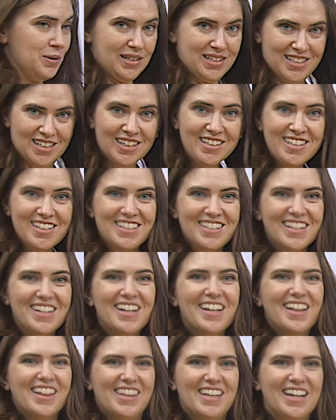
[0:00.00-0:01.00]
exist,
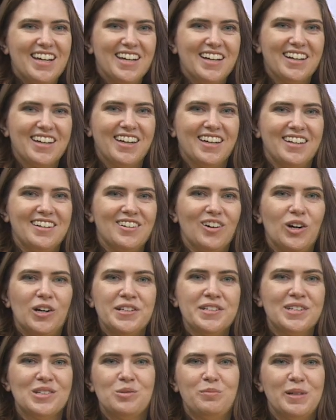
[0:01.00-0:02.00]
they can
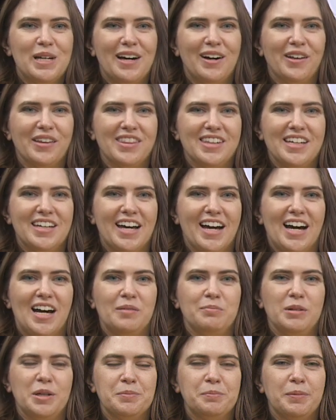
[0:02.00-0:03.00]
also be healthy and
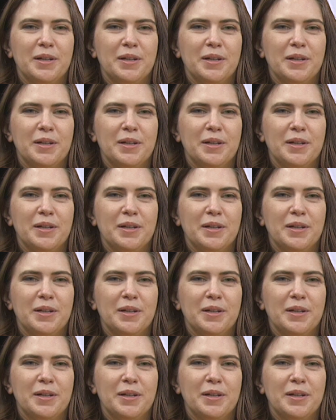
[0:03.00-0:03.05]
happy,